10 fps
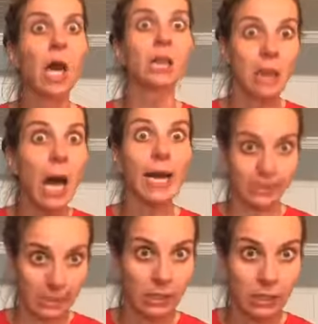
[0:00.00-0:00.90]
a
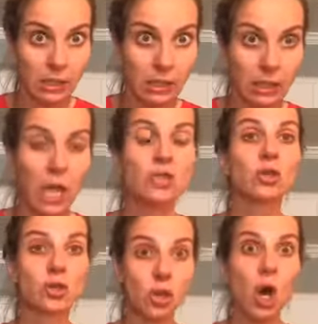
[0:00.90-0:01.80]
lot. And
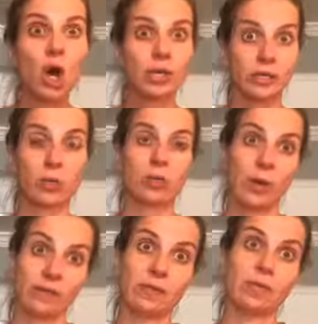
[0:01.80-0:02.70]
your dog is going to
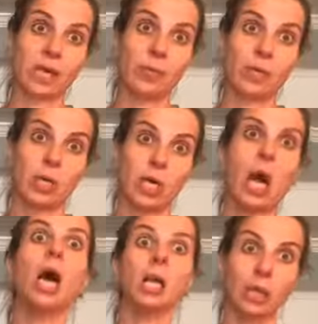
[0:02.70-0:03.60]
have to stop
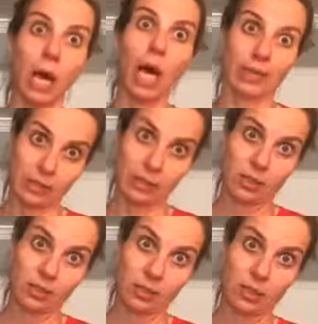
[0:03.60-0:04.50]
a lot.
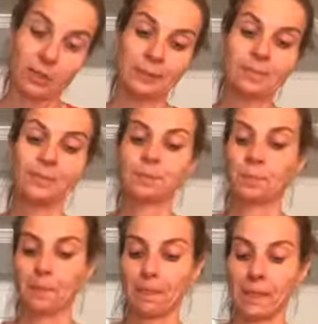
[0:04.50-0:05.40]

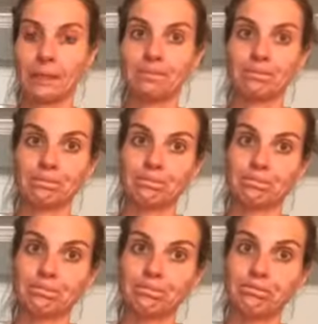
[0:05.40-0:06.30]
Um,
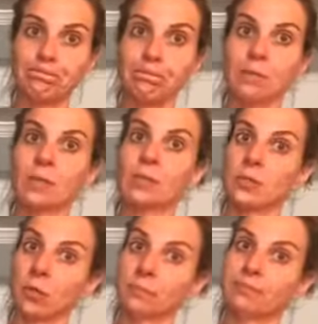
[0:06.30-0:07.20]

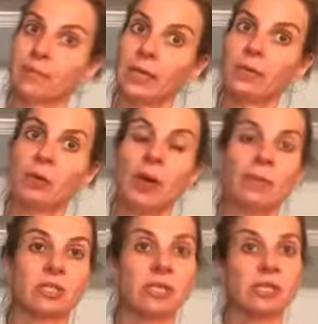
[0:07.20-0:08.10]
so I don't know how
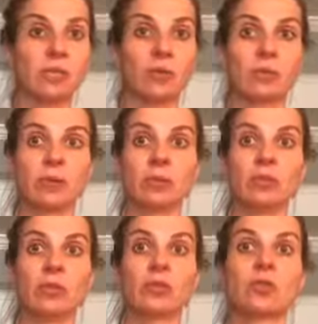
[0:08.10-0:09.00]
much sightseeing we're gonna be able to
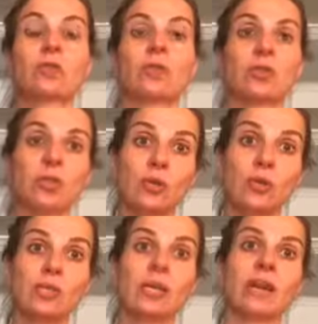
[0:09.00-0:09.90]
do. So if we
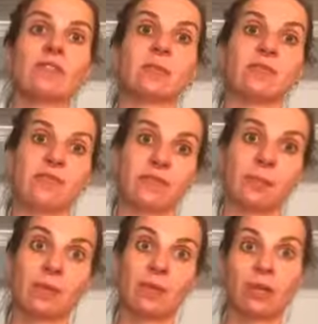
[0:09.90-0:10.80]
do, it's gonna have to be
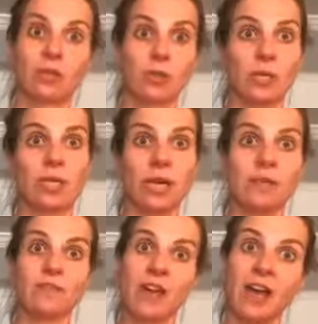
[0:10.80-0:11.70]
something I can do in and
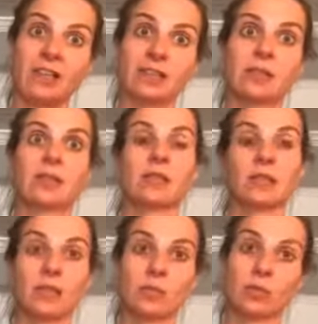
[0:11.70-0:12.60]
out fast,
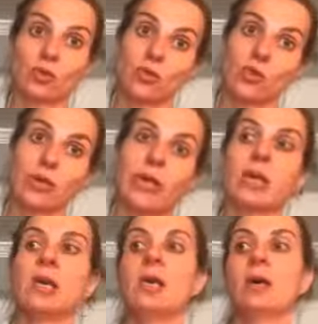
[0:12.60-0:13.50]
the kids would enjoy,
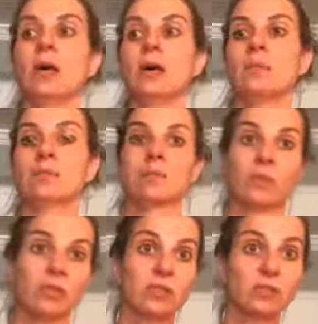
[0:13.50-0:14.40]
um,
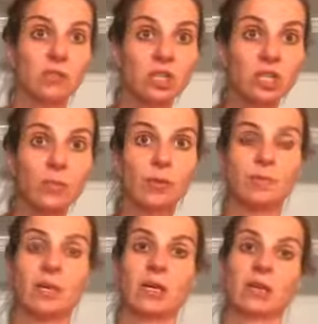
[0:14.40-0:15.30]
relatively cheap,
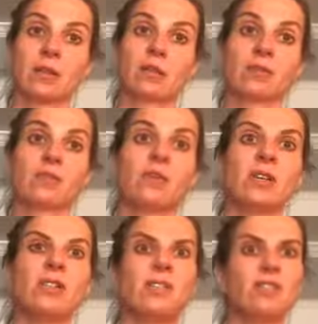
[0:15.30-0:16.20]
that kind of thing. So if you
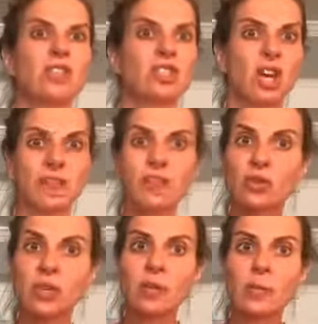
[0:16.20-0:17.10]
guys have ever done the
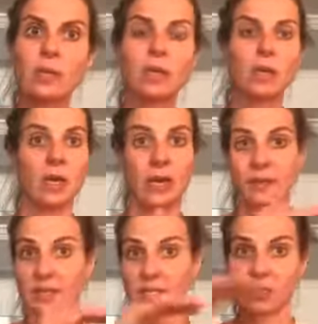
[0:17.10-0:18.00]
trip and
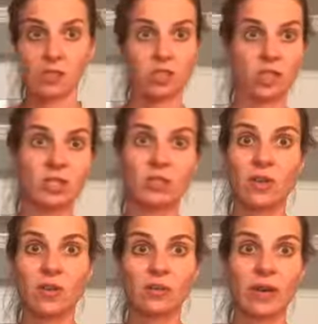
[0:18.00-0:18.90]
have things to suggest
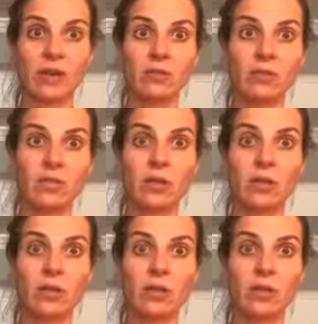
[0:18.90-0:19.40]
around the route,